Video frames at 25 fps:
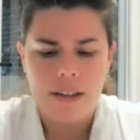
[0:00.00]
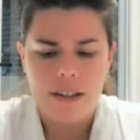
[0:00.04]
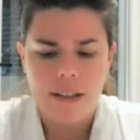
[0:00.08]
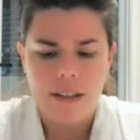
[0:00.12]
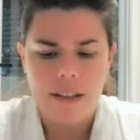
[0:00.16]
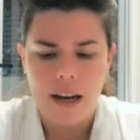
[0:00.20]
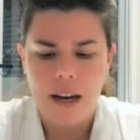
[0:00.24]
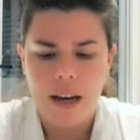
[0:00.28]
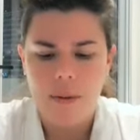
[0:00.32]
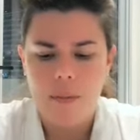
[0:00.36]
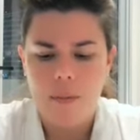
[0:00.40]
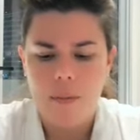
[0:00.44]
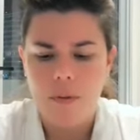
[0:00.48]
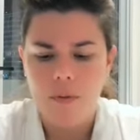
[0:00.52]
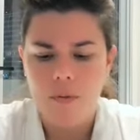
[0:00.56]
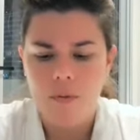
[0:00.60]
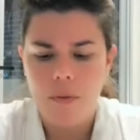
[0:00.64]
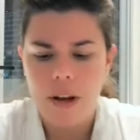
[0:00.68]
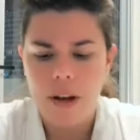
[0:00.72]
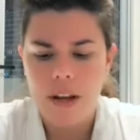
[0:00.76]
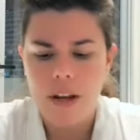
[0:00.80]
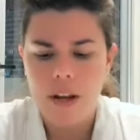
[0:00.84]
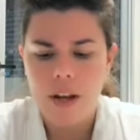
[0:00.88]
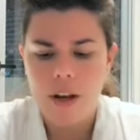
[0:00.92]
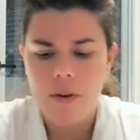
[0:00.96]
time
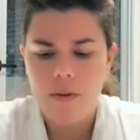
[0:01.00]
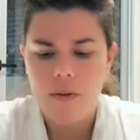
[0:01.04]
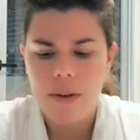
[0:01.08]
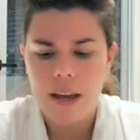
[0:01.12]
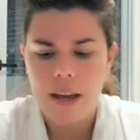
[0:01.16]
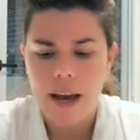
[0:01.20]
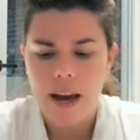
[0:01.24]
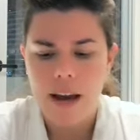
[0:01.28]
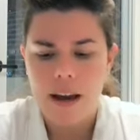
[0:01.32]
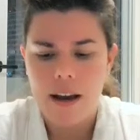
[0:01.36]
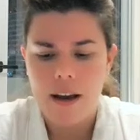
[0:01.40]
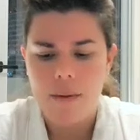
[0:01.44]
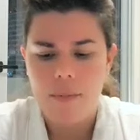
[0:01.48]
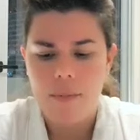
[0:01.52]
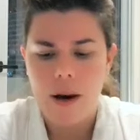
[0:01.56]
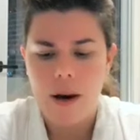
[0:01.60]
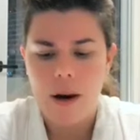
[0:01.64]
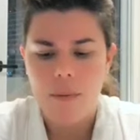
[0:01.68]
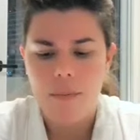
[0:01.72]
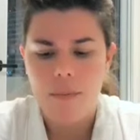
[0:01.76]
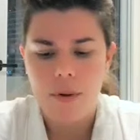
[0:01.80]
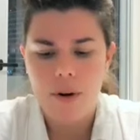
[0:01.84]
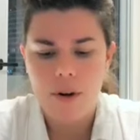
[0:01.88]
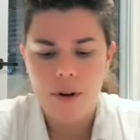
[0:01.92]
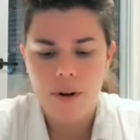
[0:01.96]
radio yak
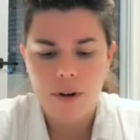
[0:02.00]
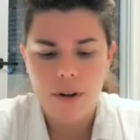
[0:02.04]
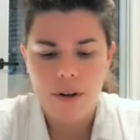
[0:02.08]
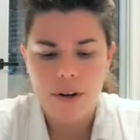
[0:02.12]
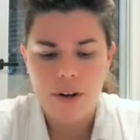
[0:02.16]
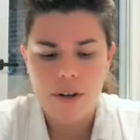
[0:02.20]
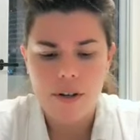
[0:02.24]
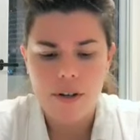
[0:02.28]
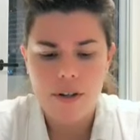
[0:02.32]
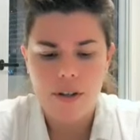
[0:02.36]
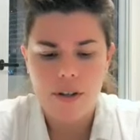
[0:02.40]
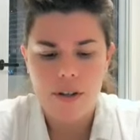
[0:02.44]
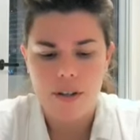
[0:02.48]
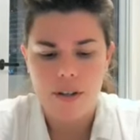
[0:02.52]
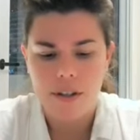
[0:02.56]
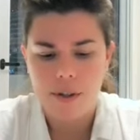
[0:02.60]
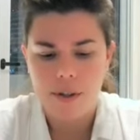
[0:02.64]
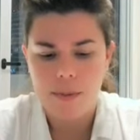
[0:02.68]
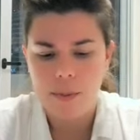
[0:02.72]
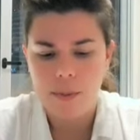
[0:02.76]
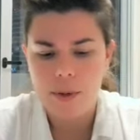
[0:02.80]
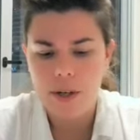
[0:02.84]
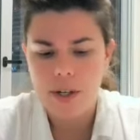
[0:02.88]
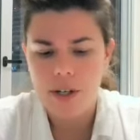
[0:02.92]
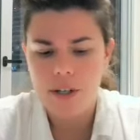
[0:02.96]
about murders,
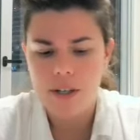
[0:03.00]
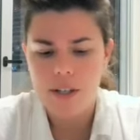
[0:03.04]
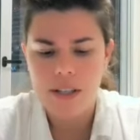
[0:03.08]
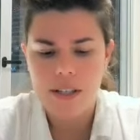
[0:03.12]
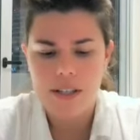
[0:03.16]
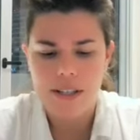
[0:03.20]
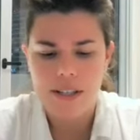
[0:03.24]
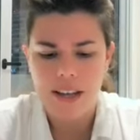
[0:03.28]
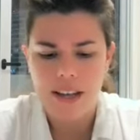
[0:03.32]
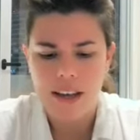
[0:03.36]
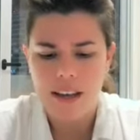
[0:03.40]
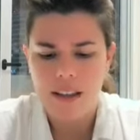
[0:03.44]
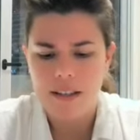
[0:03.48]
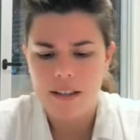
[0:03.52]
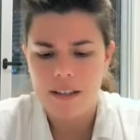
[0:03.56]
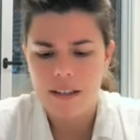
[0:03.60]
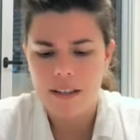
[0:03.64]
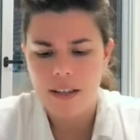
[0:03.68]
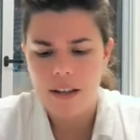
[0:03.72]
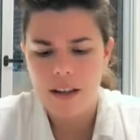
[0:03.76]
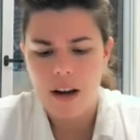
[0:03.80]
conspiracy, deaths,